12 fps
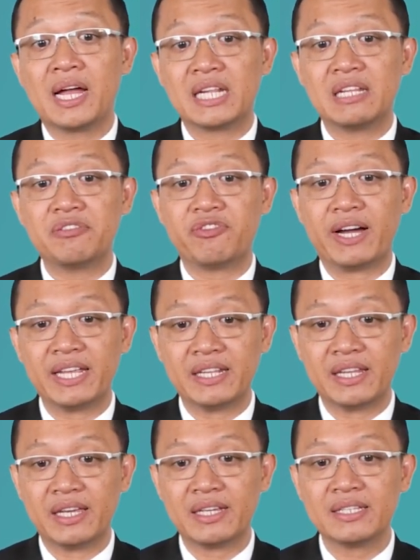The
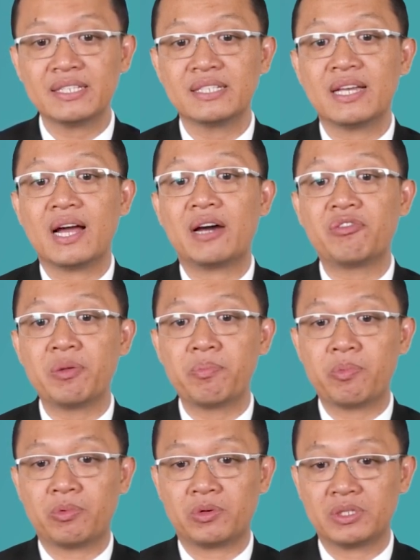findings are
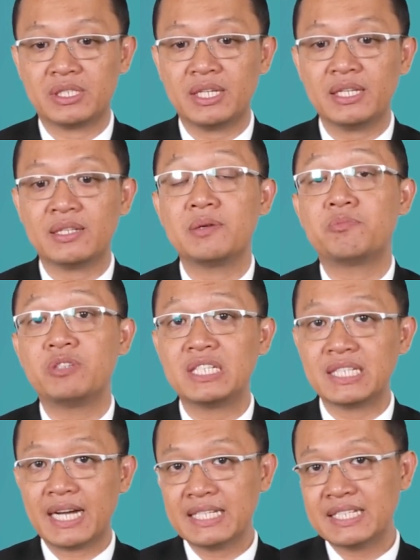reported
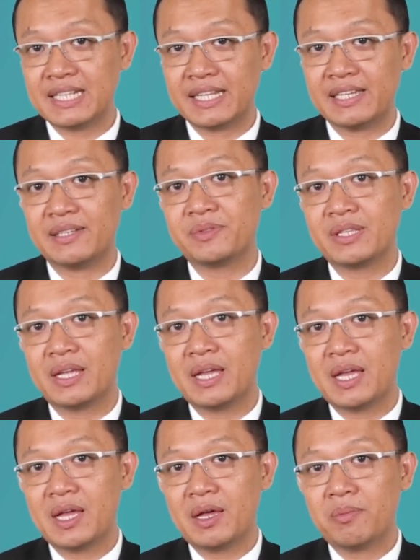precisely,
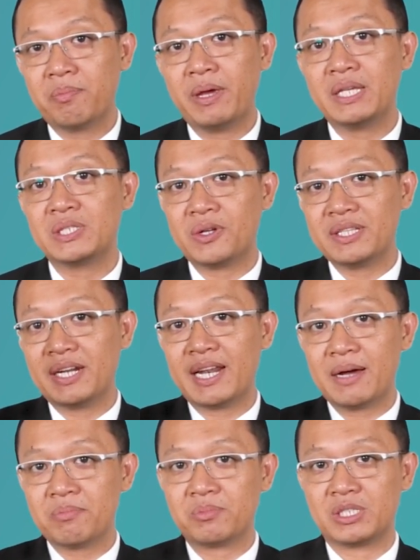based on the
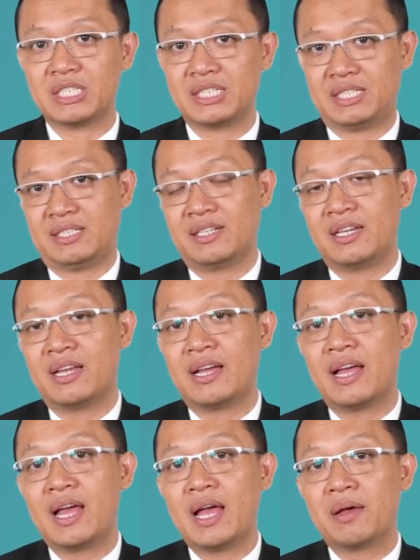numbers,
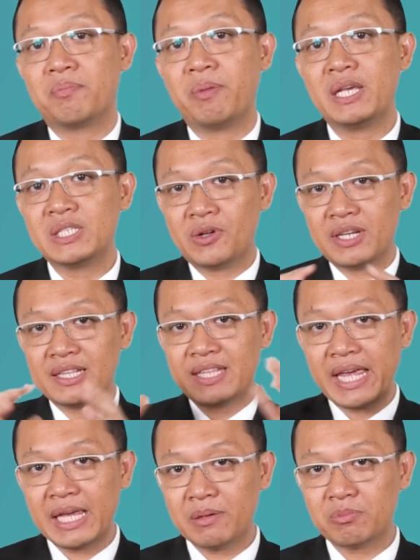based on the
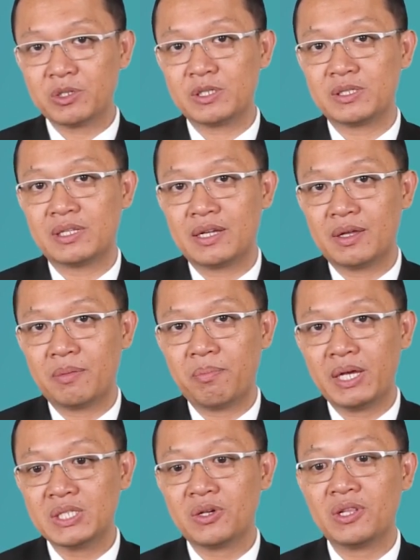table,
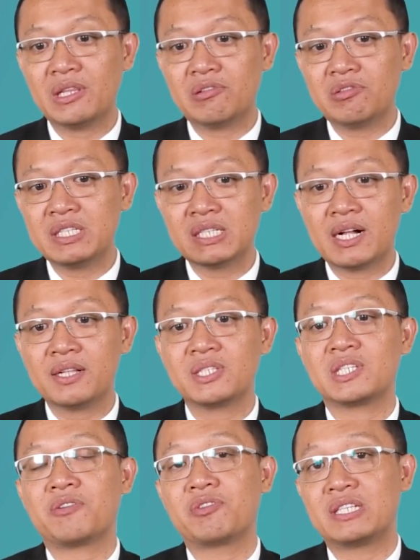based on the
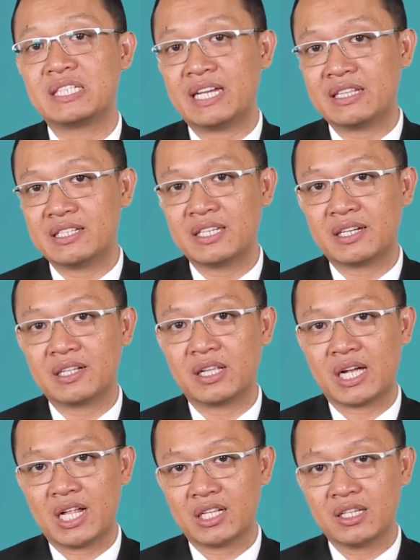results of the statistical
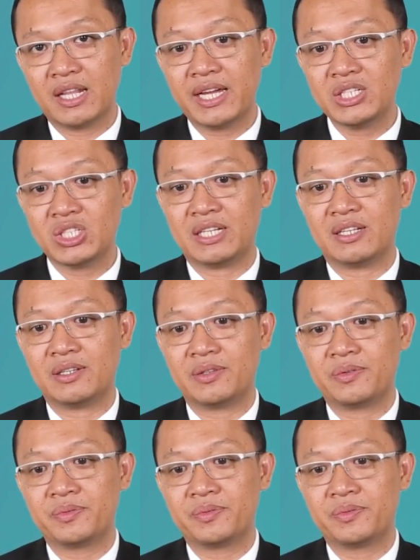calculation.